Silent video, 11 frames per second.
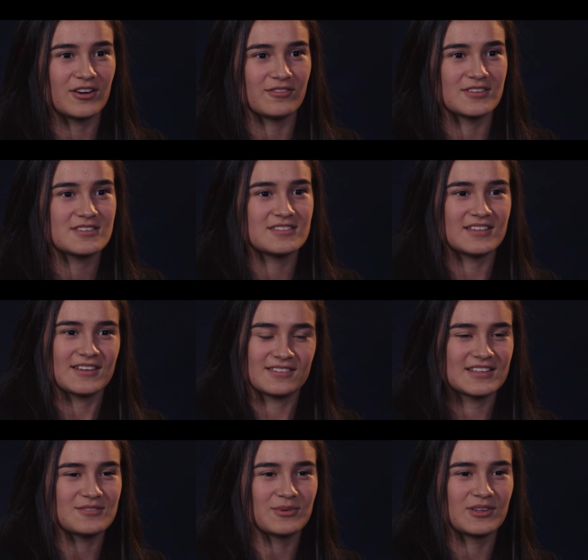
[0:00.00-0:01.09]
of us. That,
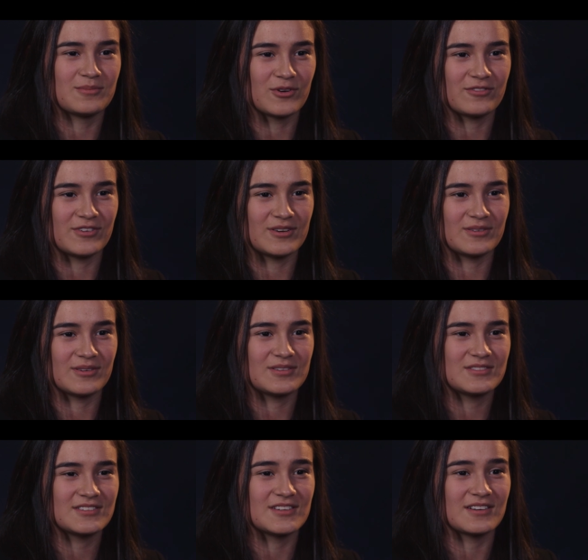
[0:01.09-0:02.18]
that's really motivating to,
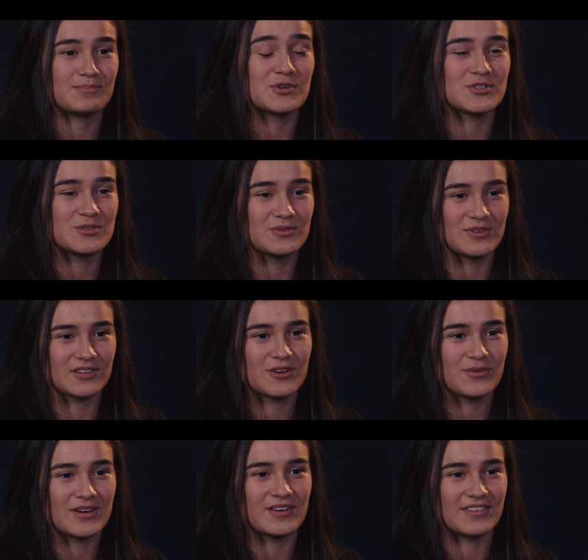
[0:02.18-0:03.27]
to pursue a
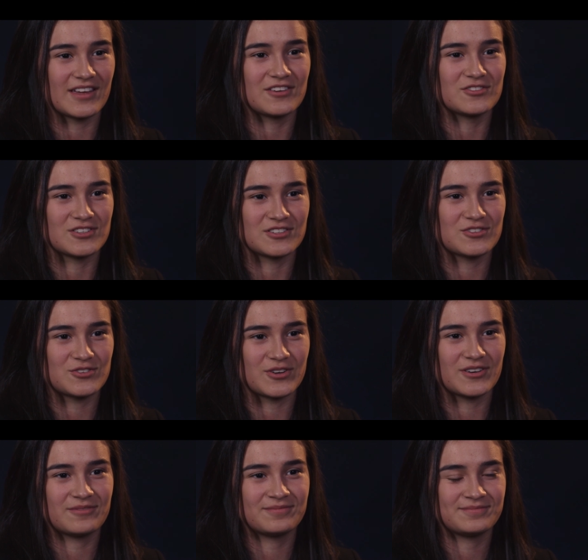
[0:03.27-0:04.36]
career in the energy industry.